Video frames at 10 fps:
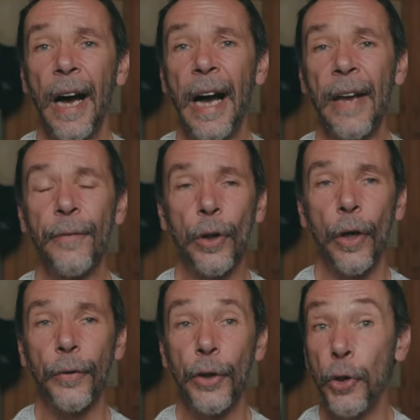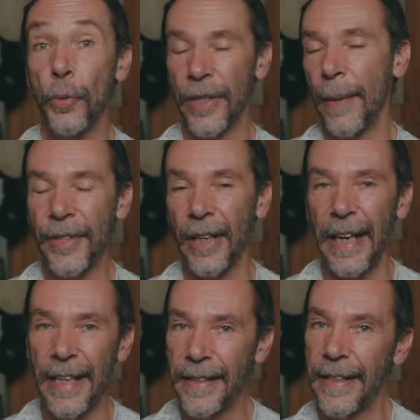I've got the new
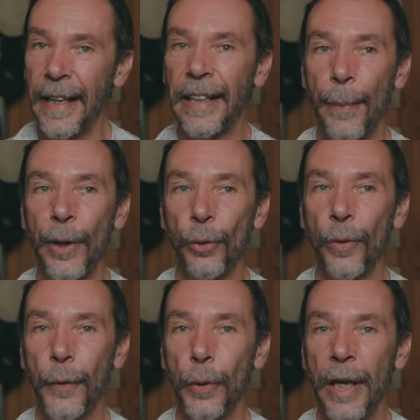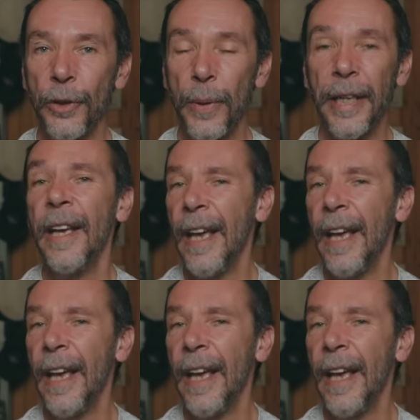Samsung S10 coming on review next week,